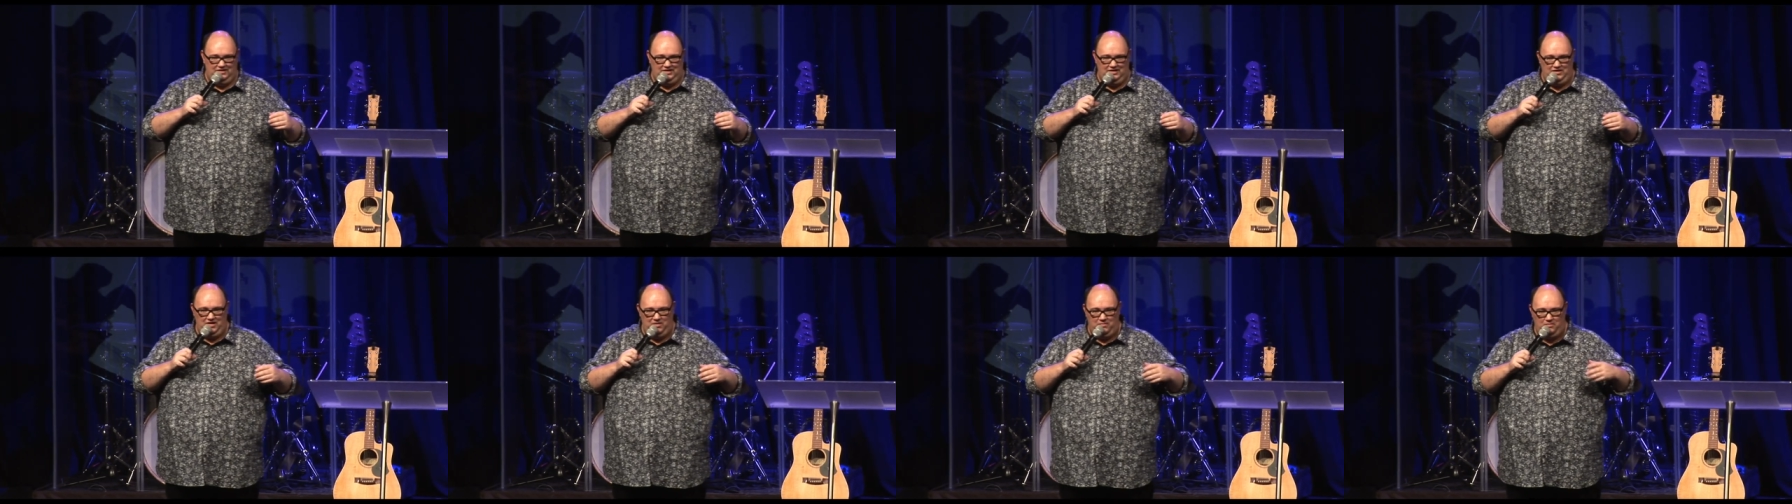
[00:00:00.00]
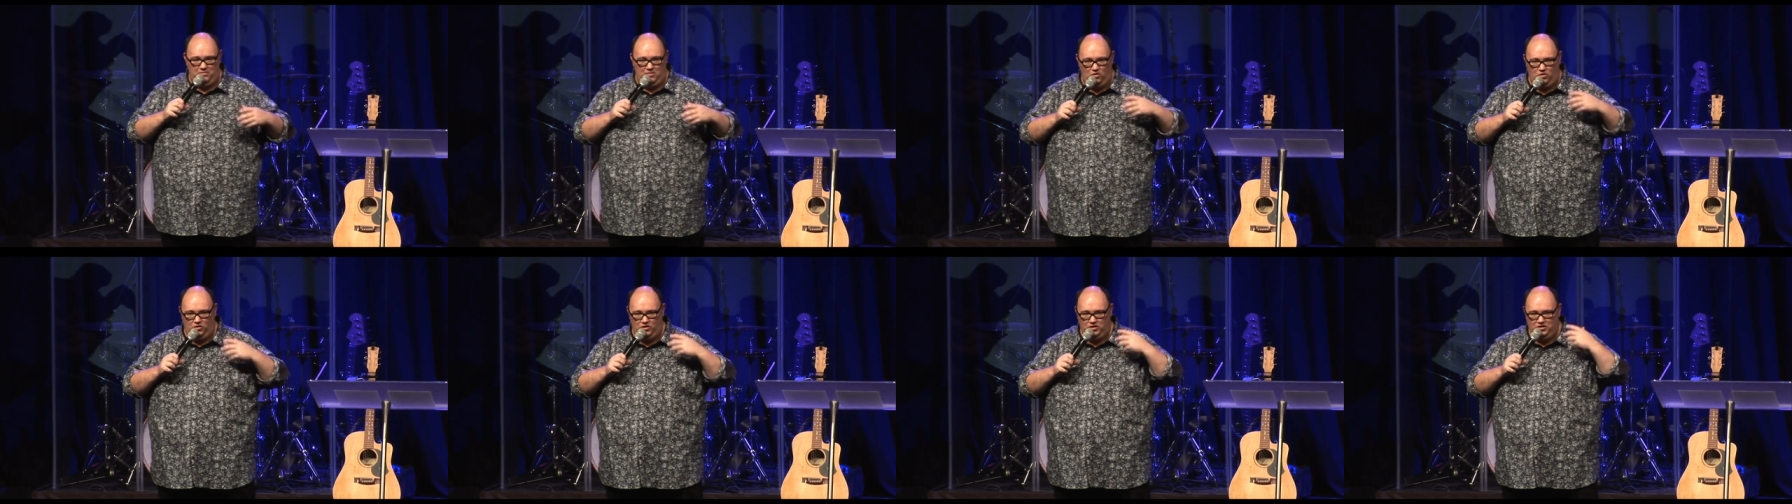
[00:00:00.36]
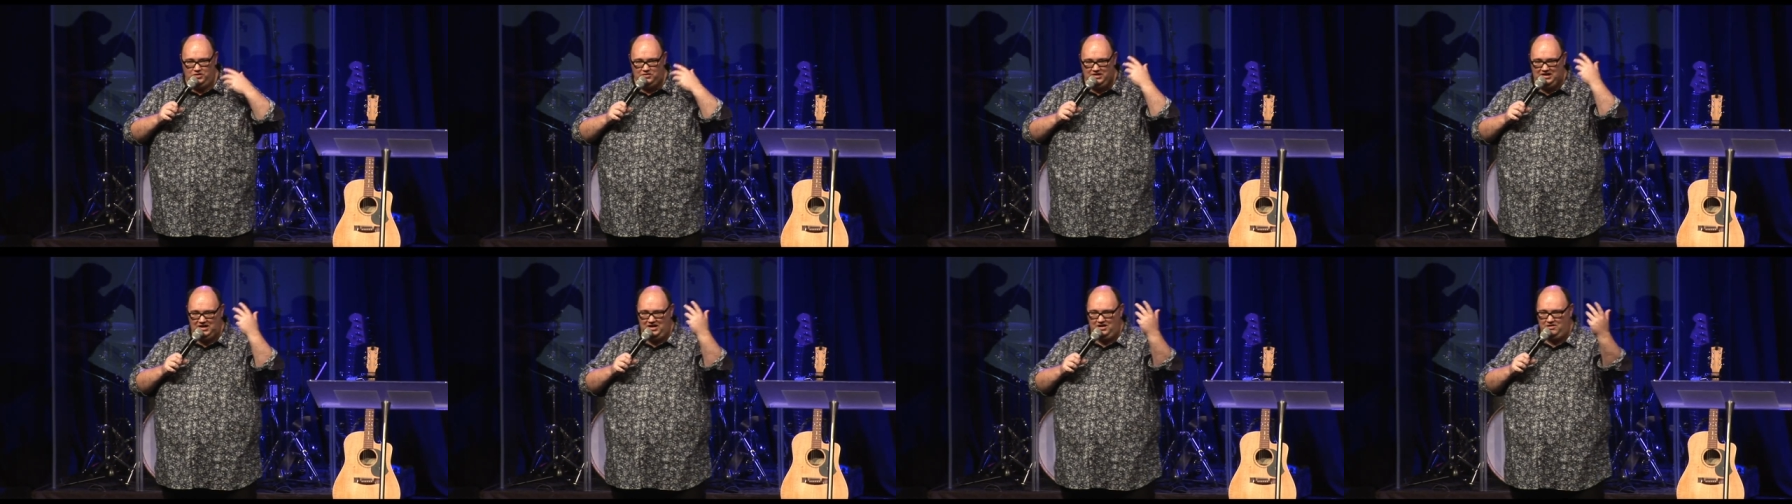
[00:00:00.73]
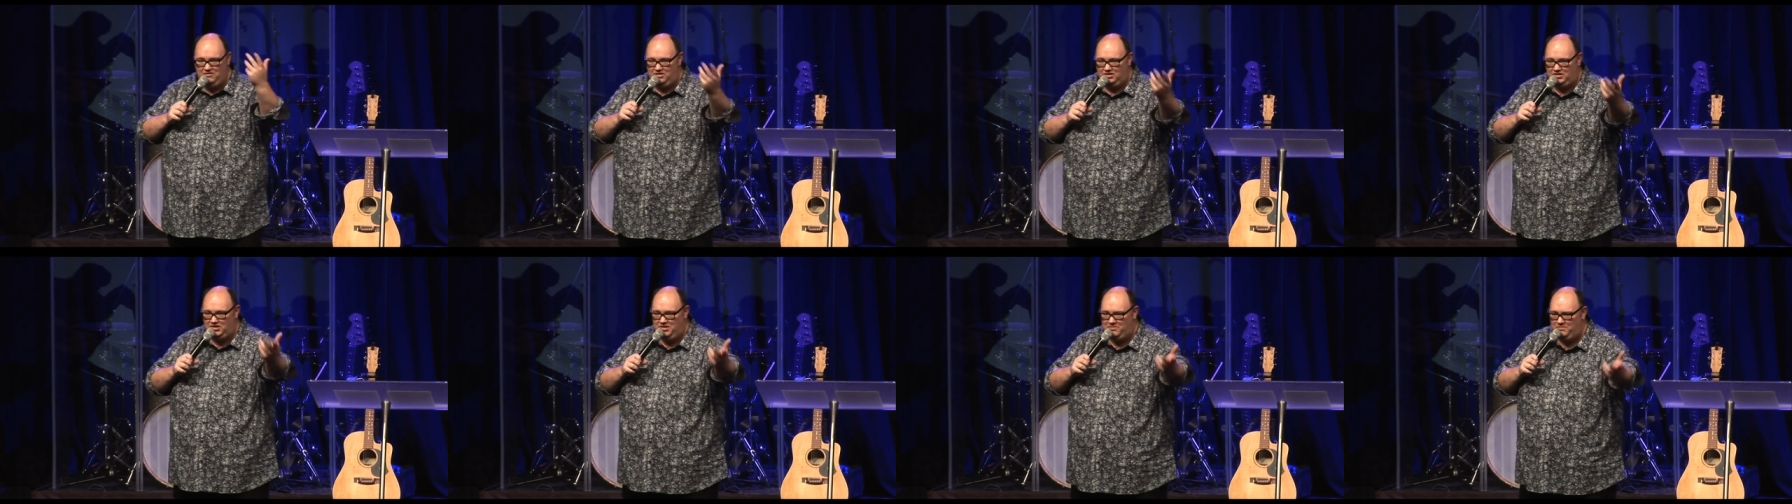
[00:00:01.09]
the more you hear
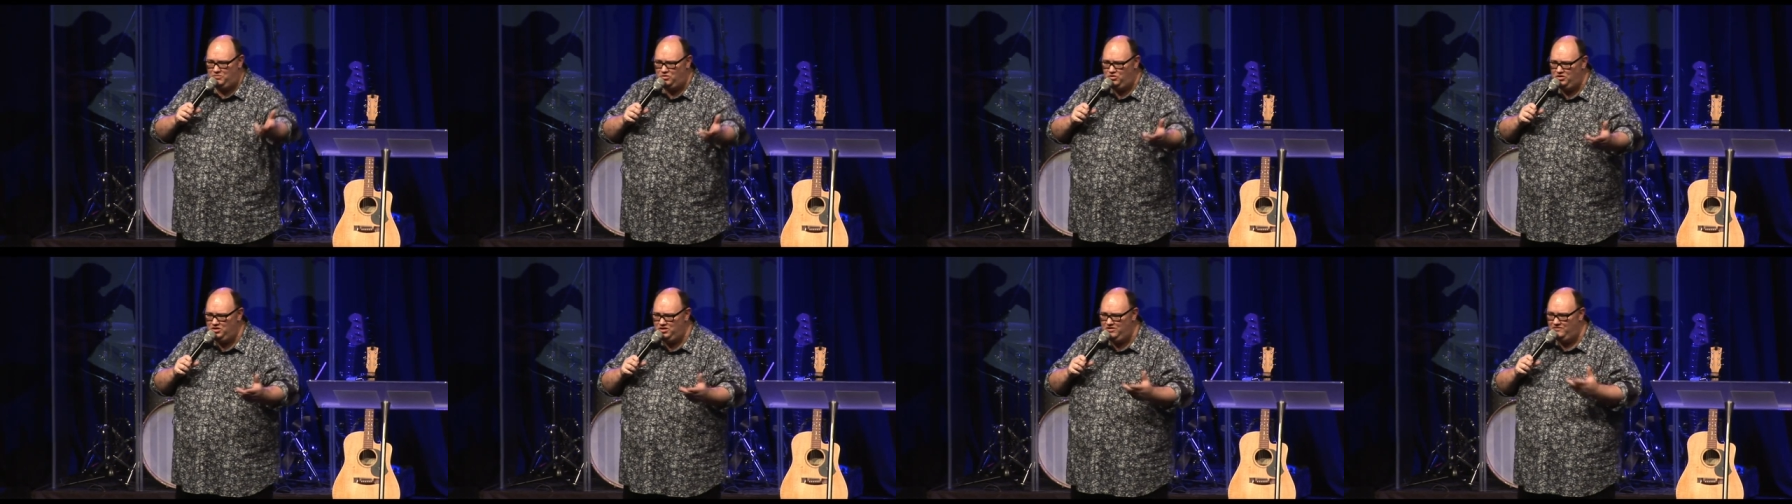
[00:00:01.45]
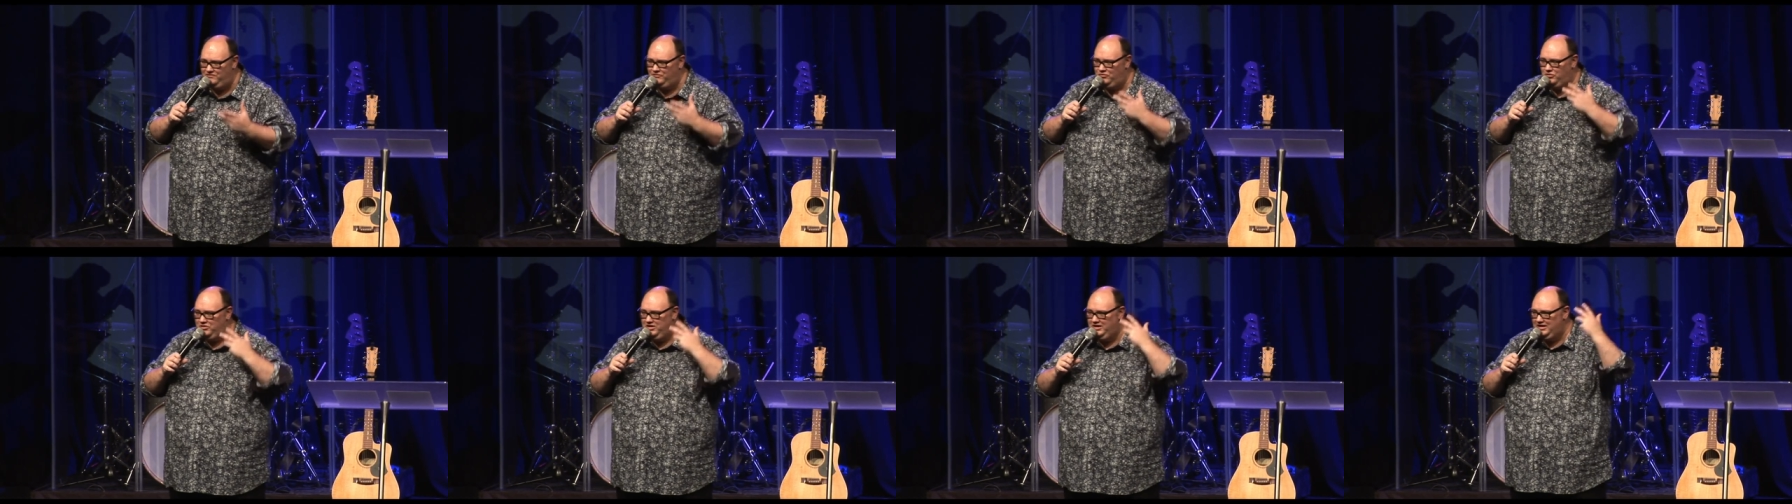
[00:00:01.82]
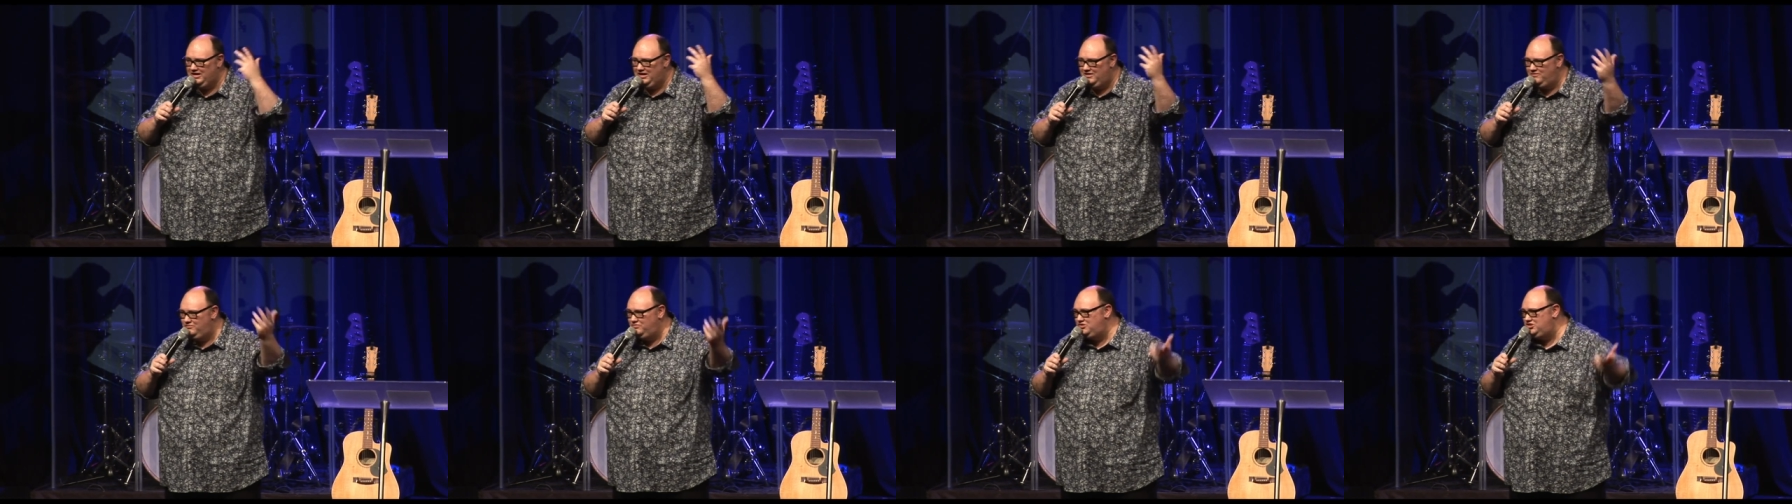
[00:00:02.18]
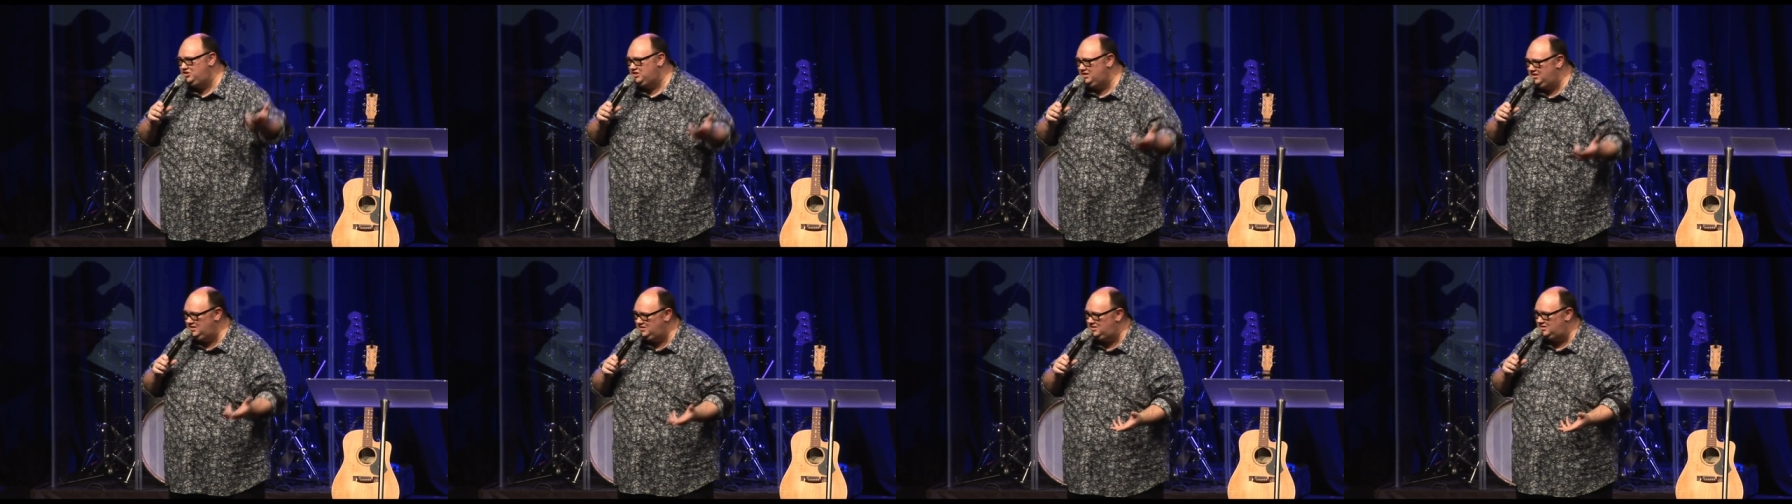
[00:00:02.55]
it, the more you fall in love with
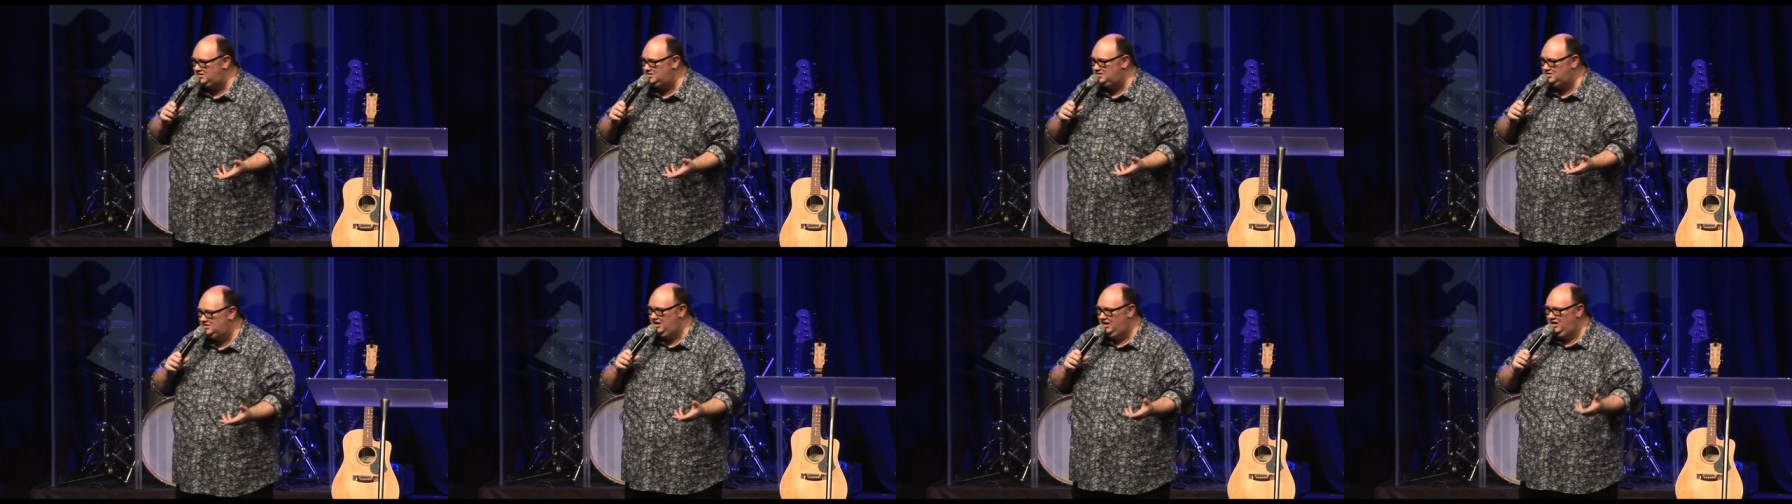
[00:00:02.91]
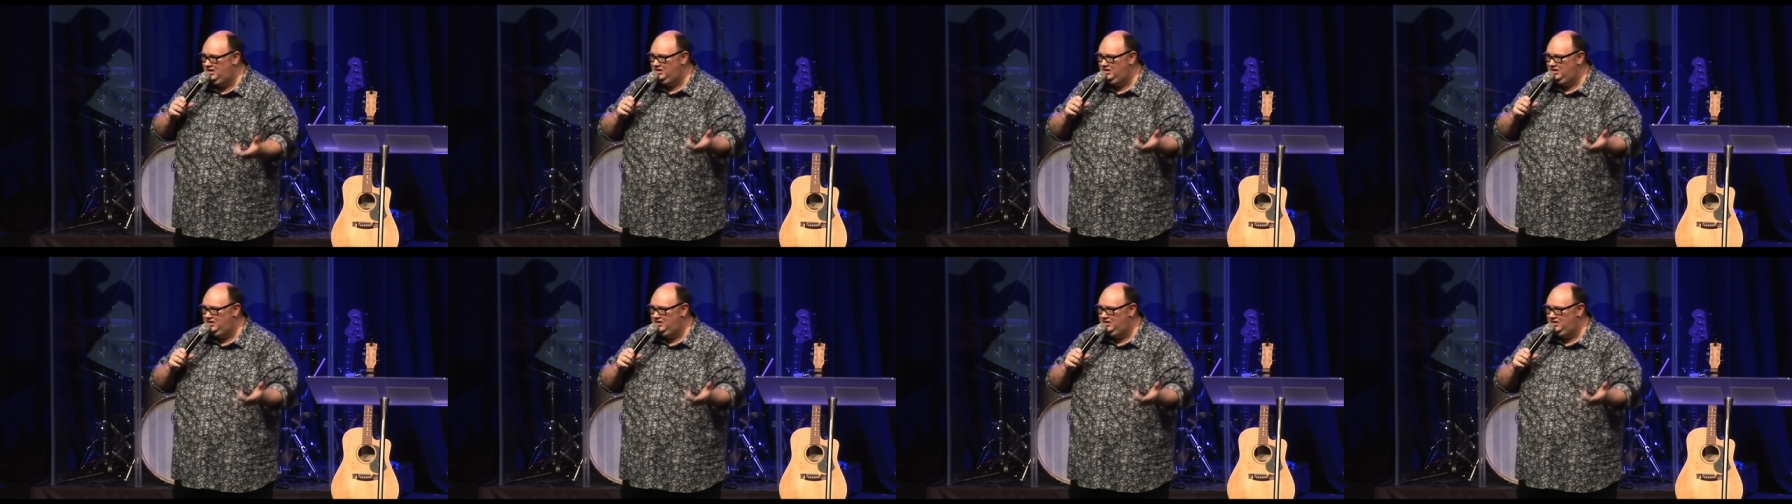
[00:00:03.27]
Jesus.